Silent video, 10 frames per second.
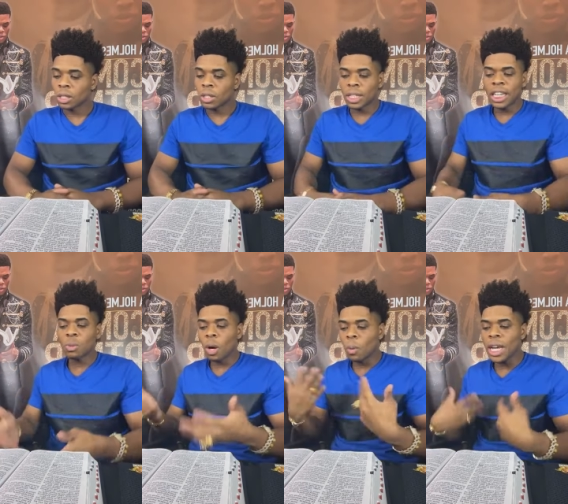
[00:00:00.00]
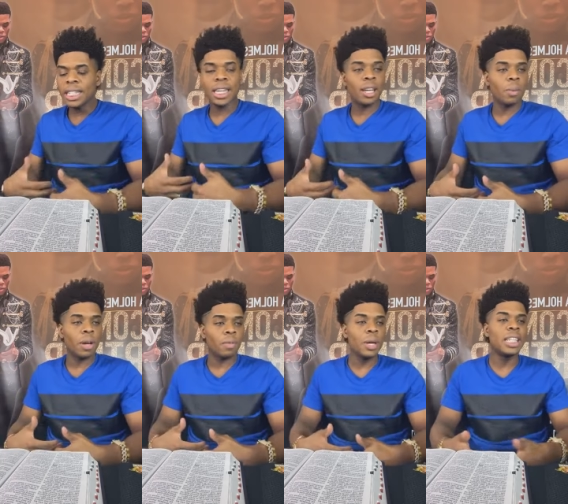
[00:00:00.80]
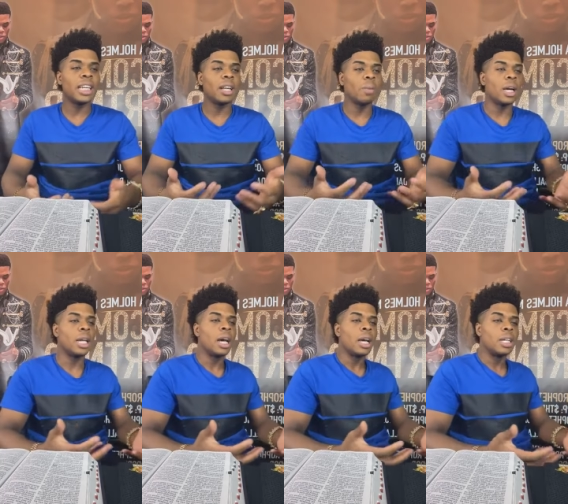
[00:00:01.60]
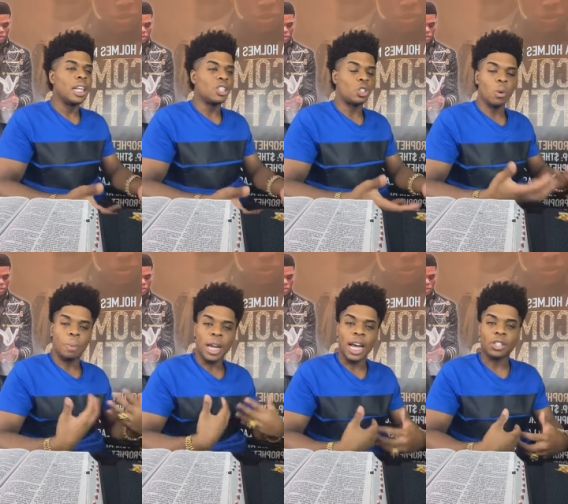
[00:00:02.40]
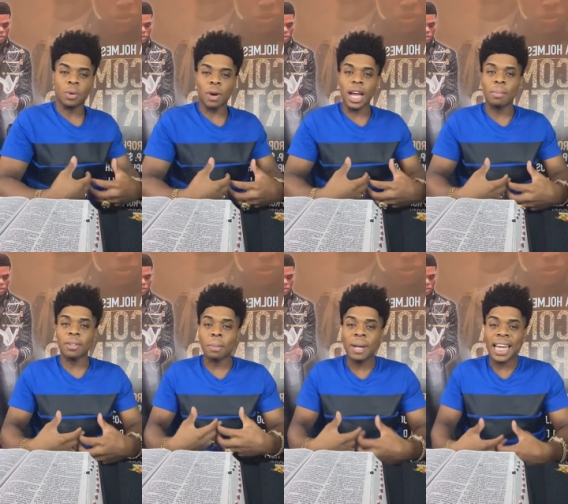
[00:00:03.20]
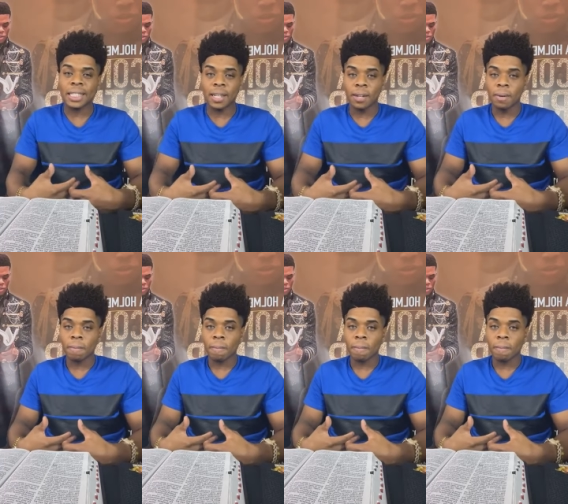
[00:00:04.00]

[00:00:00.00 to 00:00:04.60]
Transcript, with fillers: So this is what we dealing with. We dealing with this supernatural realm of the blessing.